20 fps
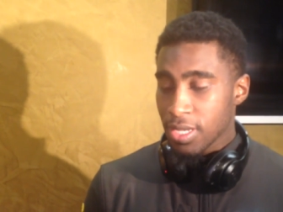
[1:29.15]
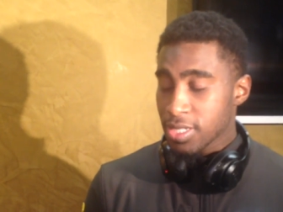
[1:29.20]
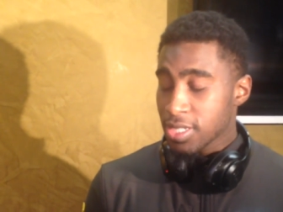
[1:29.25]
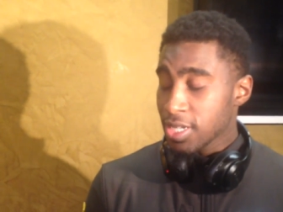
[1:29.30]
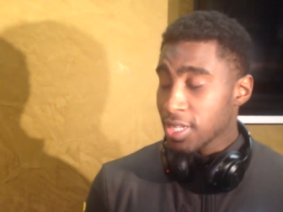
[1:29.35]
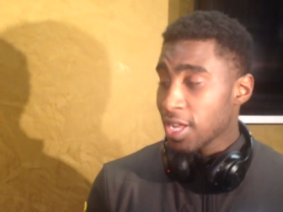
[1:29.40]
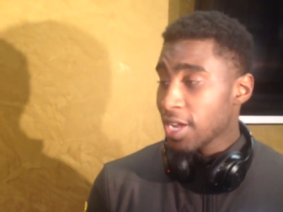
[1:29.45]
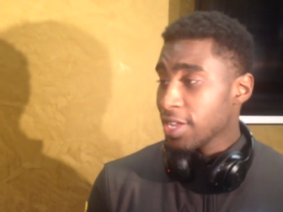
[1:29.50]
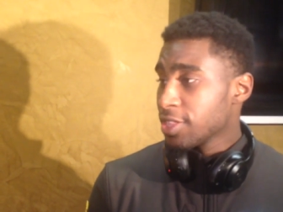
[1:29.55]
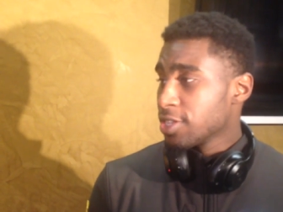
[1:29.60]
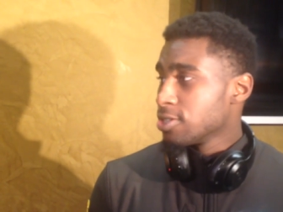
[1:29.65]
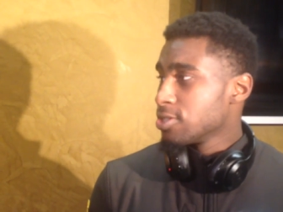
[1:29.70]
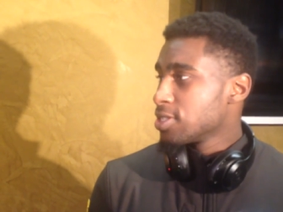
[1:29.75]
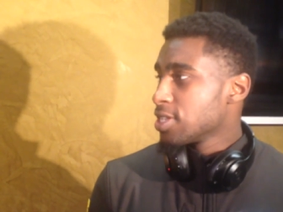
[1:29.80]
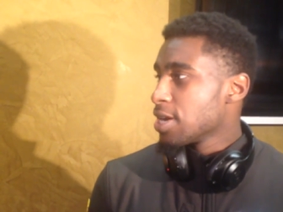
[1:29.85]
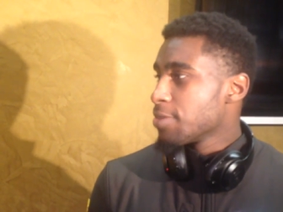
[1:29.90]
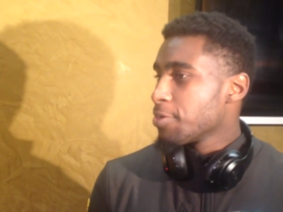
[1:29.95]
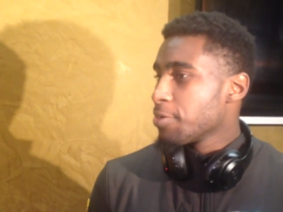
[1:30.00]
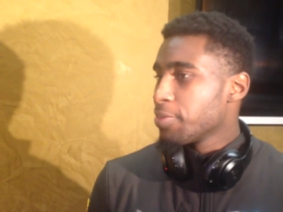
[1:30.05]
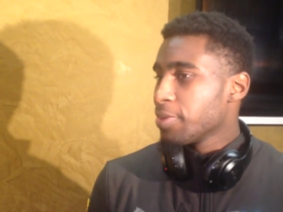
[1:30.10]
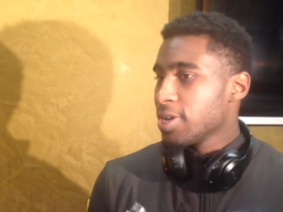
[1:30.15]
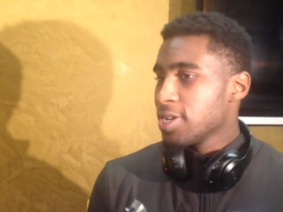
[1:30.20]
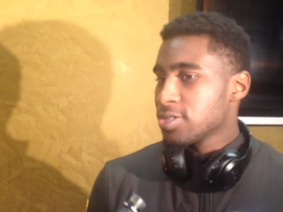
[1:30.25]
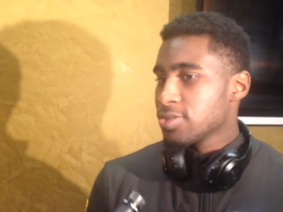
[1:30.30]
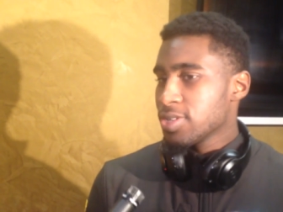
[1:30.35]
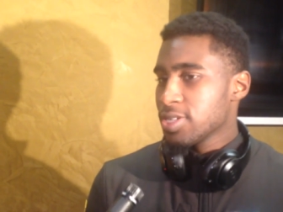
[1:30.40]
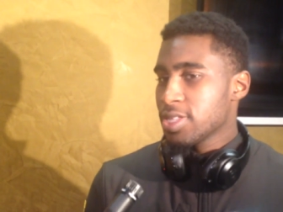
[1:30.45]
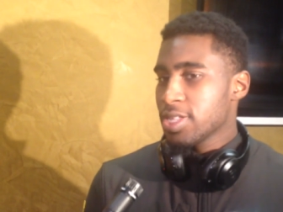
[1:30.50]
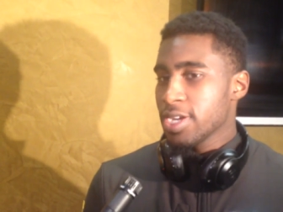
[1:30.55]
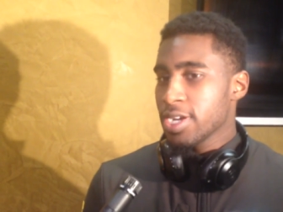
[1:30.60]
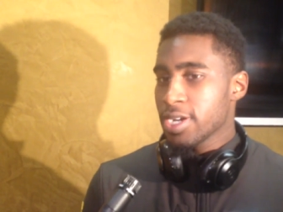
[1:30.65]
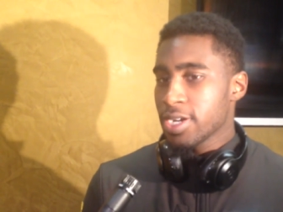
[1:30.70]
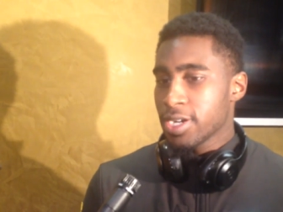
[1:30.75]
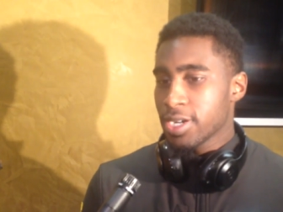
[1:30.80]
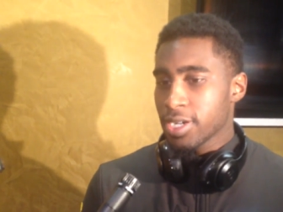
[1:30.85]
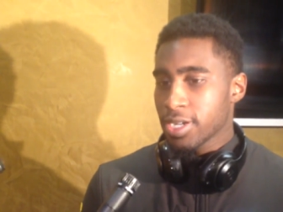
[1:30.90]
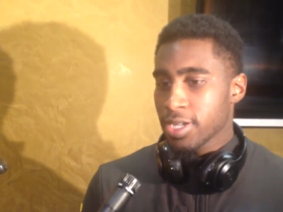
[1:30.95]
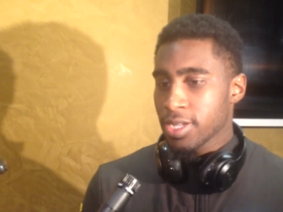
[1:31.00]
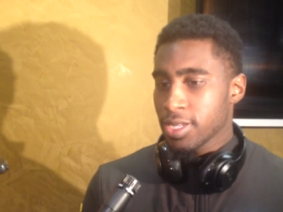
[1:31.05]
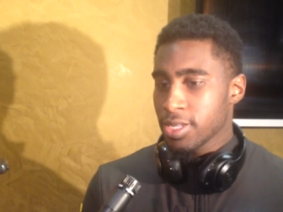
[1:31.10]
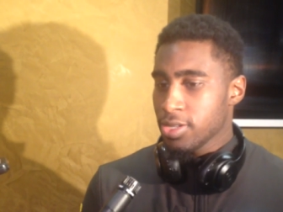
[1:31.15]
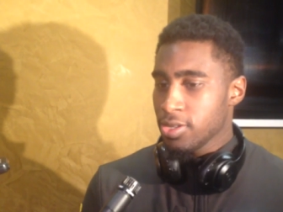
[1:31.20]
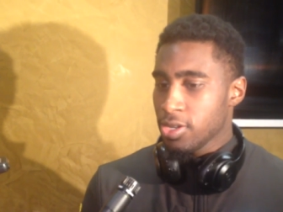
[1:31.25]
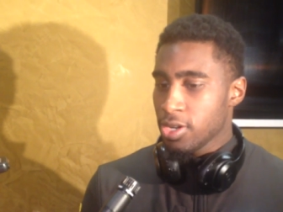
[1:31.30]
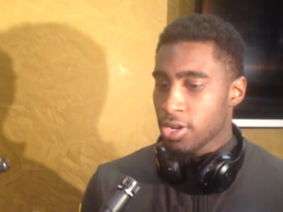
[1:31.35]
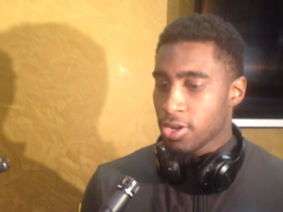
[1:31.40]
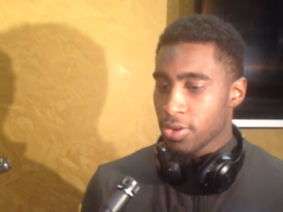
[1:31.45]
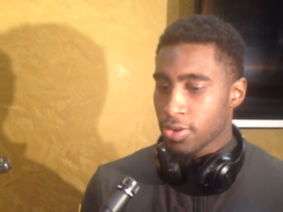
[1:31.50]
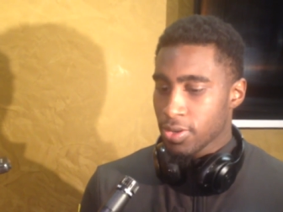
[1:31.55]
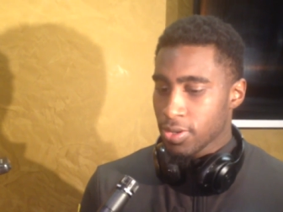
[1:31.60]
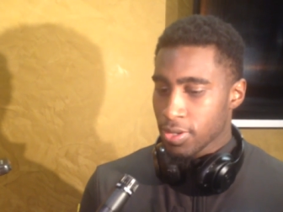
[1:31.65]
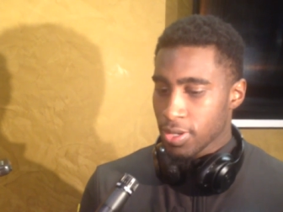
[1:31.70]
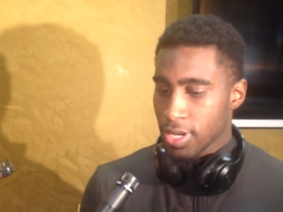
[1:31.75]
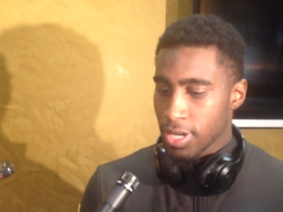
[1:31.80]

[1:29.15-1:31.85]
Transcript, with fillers: See, like those type of plays right there, you know,